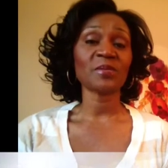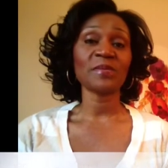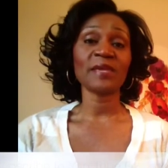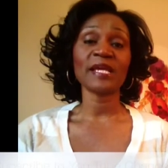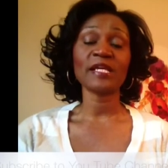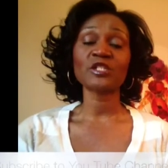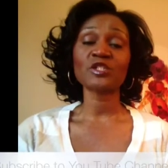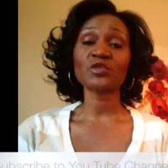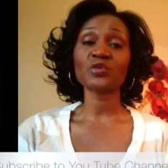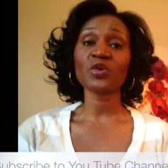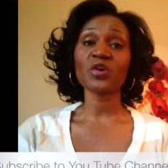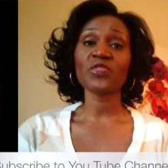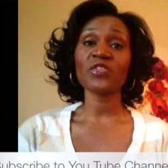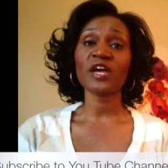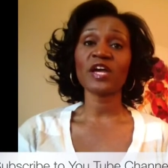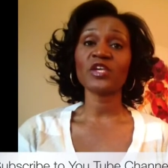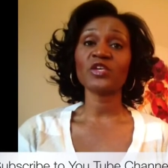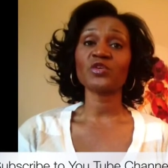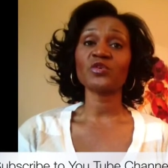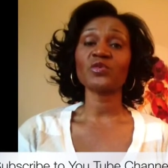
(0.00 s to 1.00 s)
to make sure
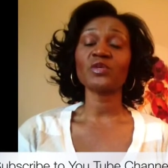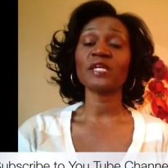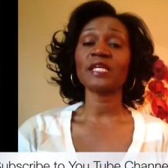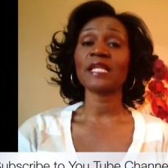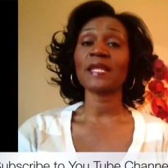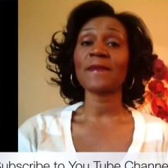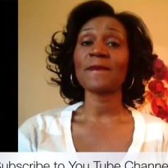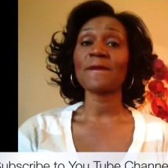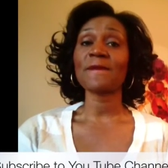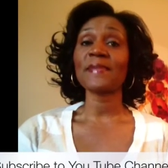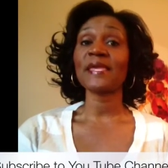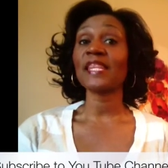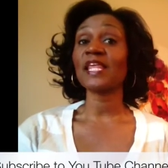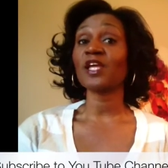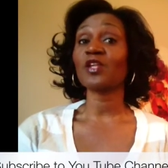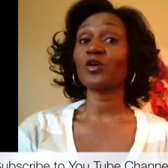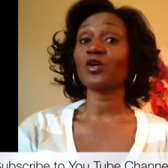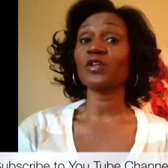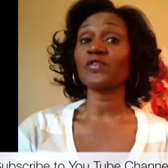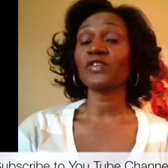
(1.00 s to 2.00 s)
that you get
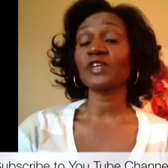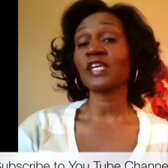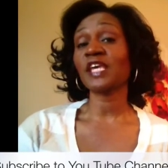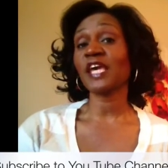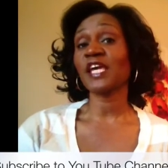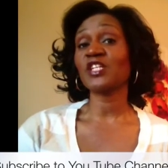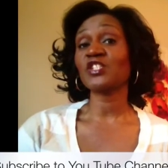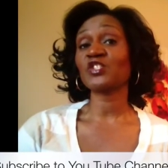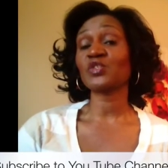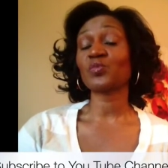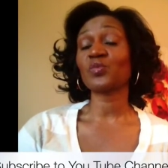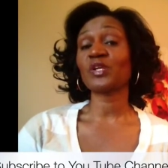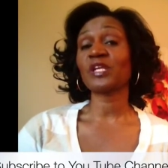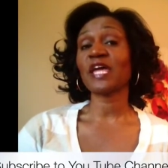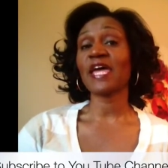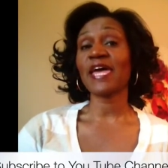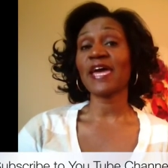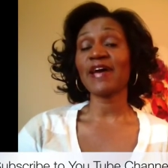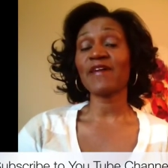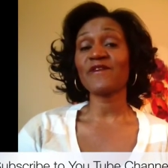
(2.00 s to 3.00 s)
immediate notification
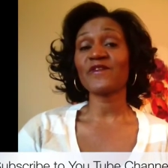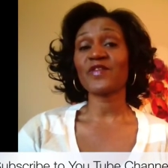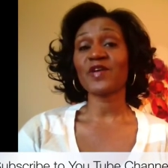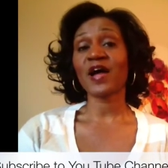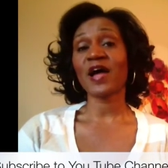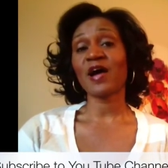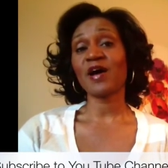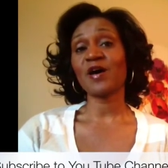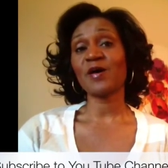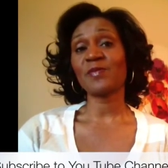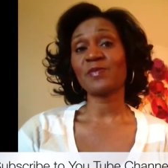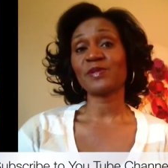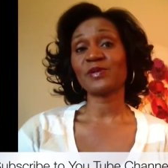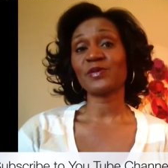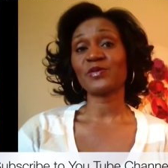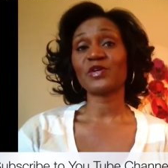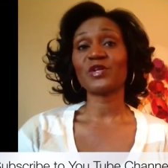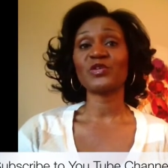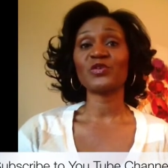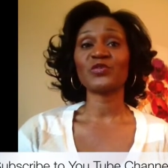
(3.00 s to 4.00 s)
whenever I
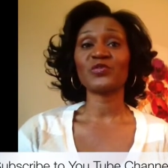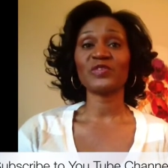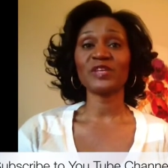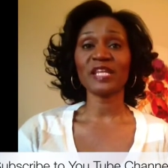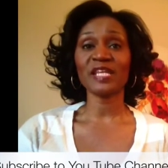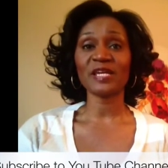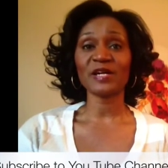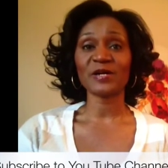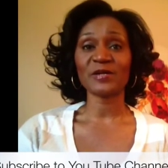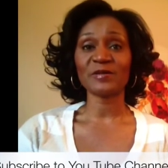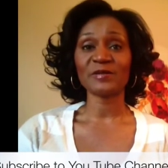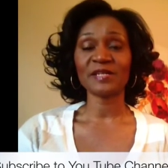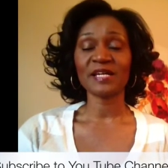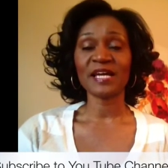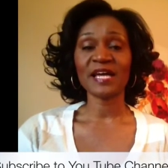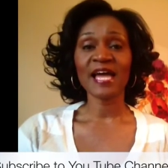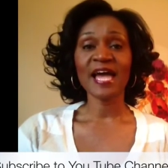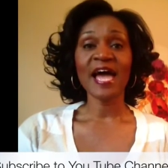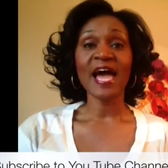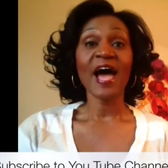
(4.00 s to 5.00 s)
upload a new video.
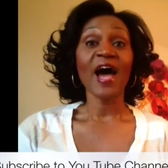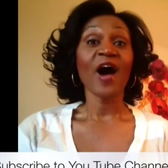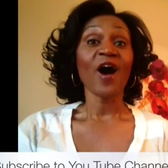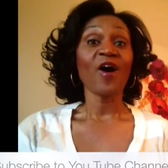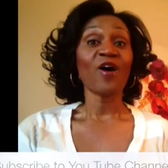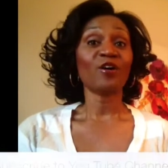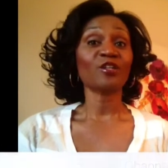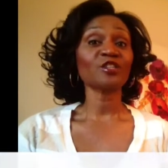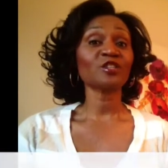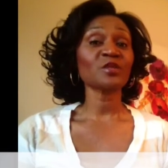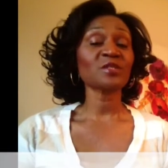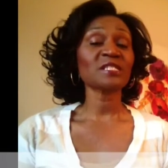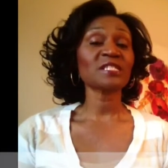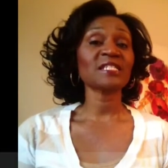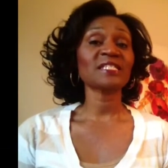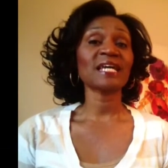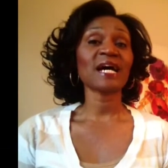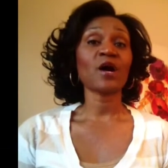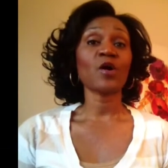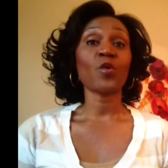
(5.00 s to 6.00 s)
I also
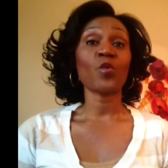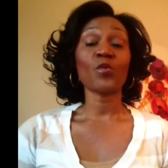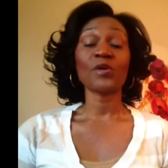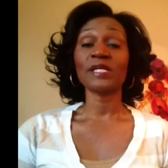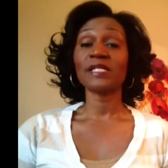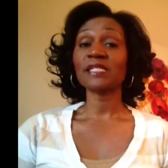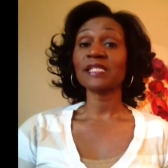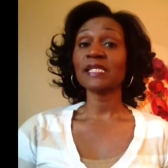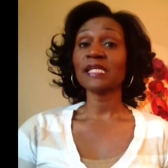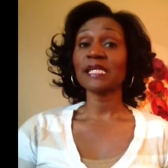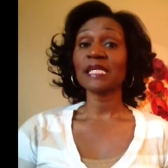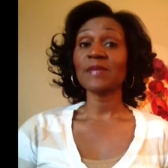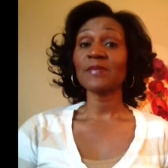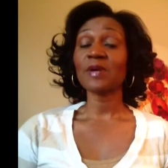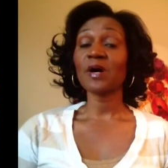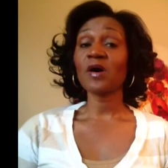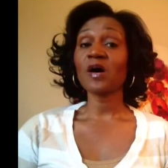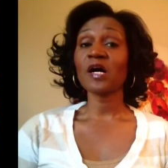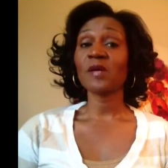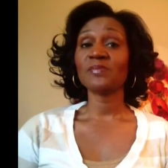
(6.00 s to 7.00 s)
send out weekly
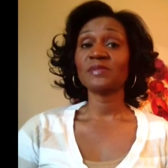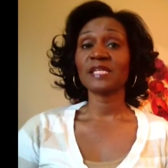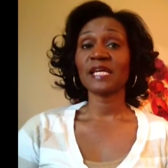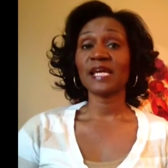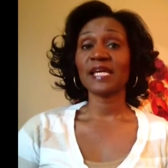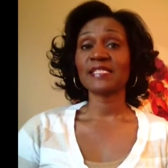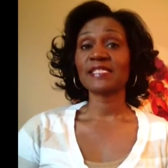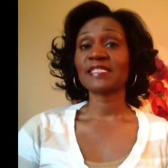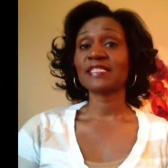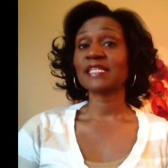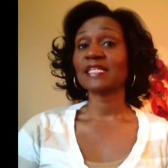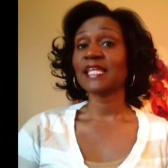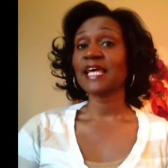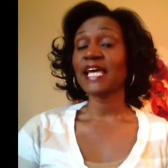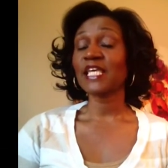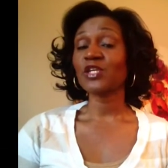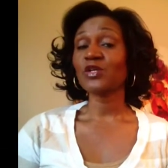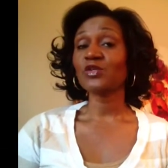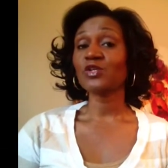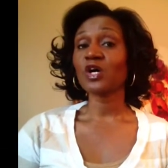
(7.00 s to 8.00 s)
email updates to
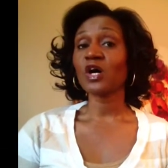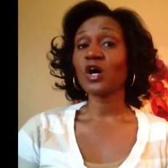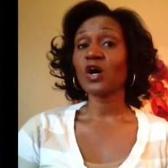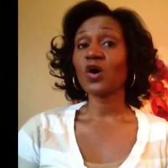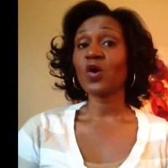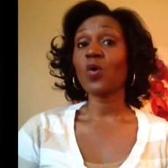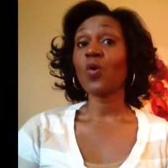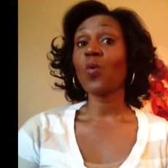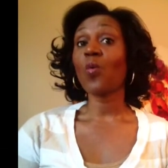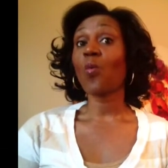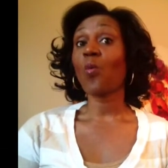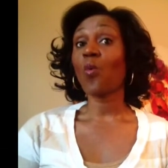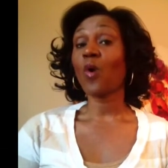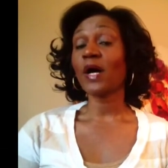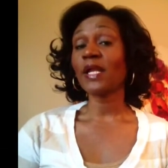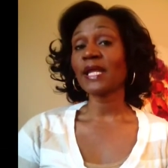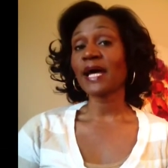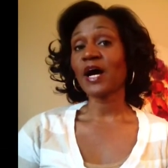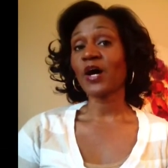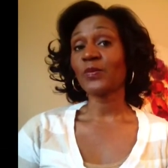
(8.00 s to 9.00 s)
let you know
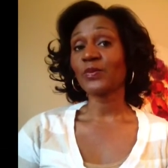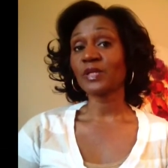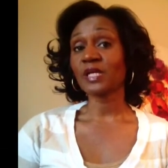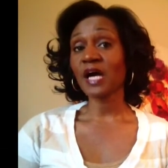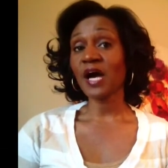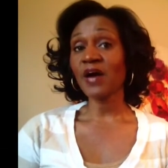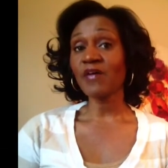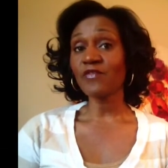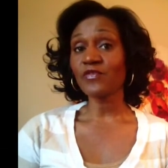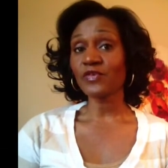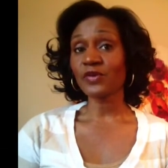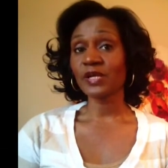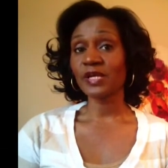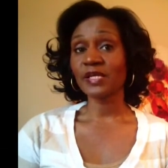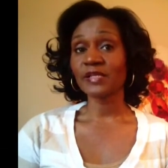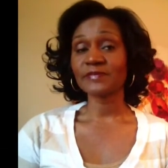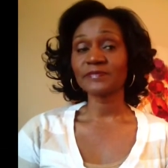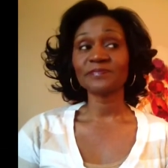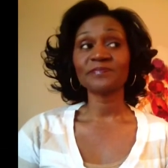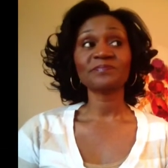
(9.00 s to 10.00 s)
what I'll be
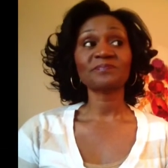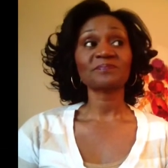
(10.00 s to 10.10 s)
covering